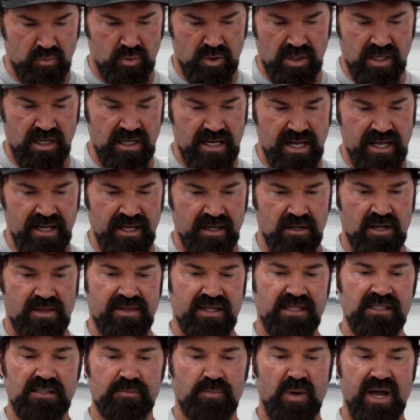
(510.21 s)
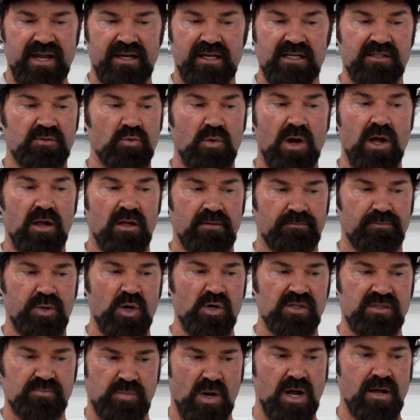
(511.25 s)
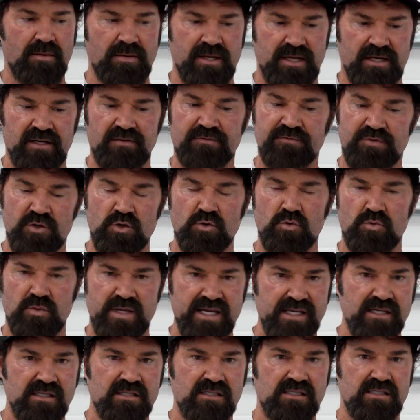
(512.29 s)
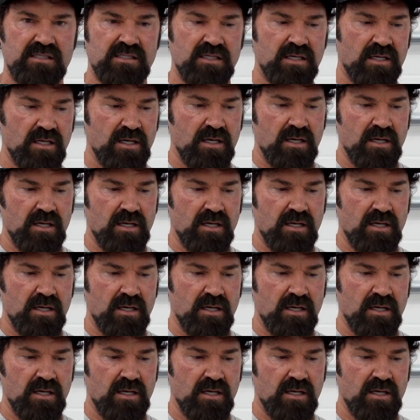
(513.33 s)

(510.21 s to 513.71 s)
we're gonna hit on this bike as well and post probably in a few weeks.